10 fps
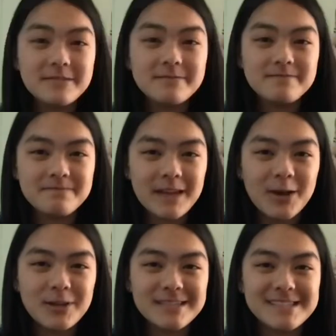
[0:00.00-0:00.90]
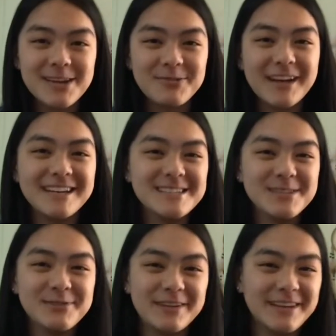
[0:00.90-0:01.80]
Now let's get right into the
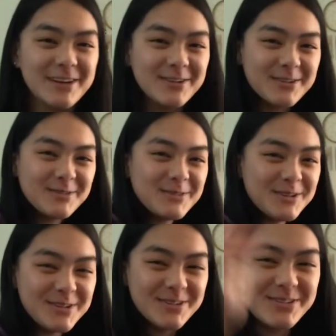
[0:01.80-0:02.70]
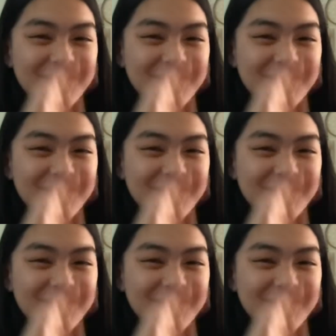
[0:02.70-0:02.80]
video. Woo!